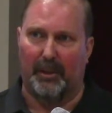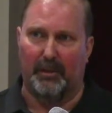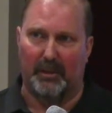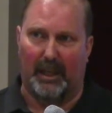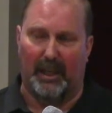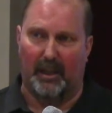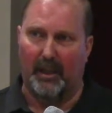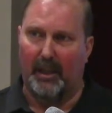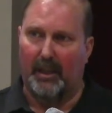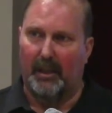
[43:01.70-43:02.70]
the new tire.
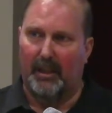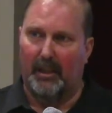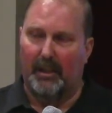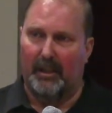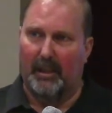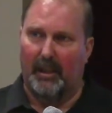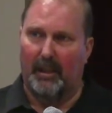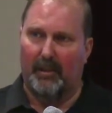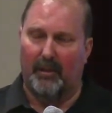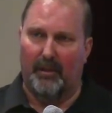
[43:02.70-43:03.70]

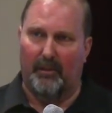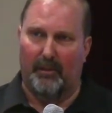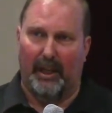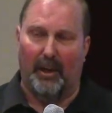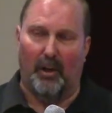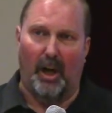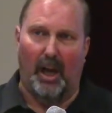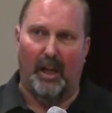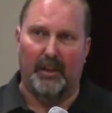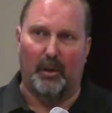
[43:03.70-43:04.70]
Later
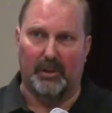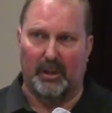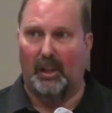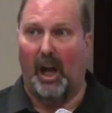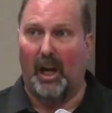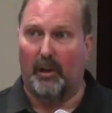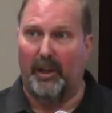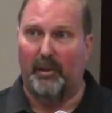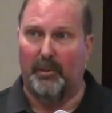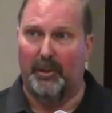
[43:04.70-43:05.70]
on, there was a
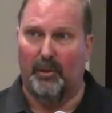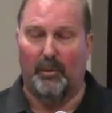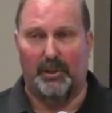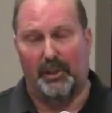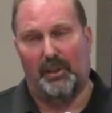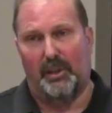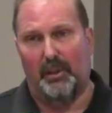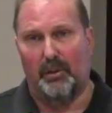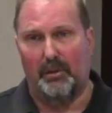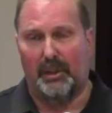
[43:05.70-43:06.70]
lockring wheel, which is
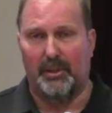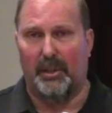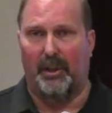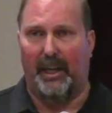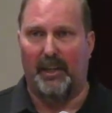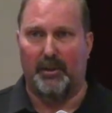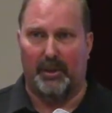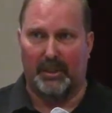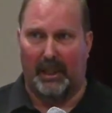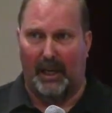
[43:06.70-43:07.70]
still considered
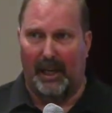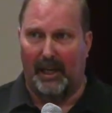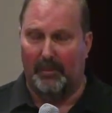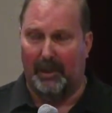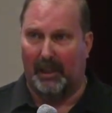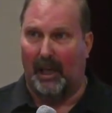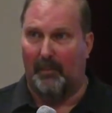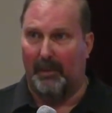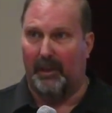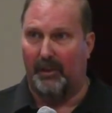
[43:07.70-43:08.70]
dangerous today, but a
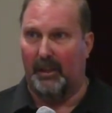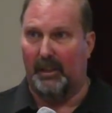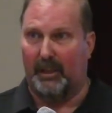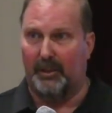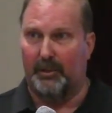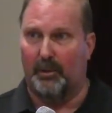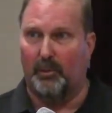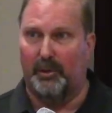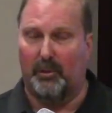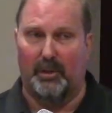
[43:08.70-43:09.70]
lot better than the clincher
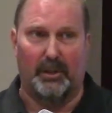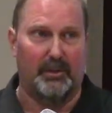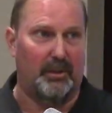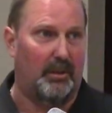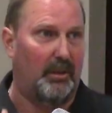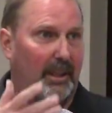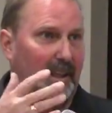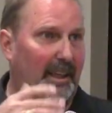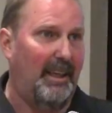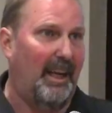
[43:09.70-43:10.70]
wheel was. So
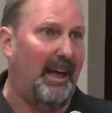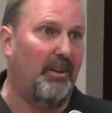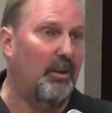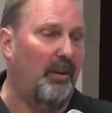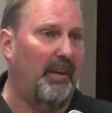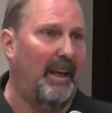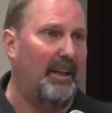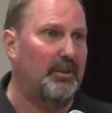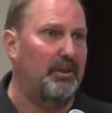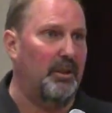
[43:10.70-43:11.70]
I don't know if I
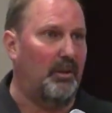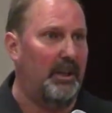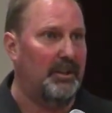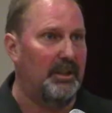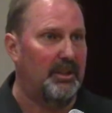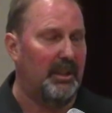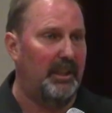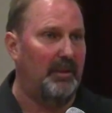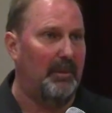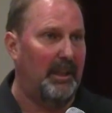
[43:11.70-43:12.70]
answered your question,
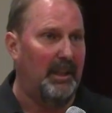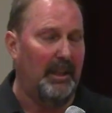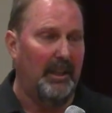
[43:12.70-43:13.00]
Sonny, but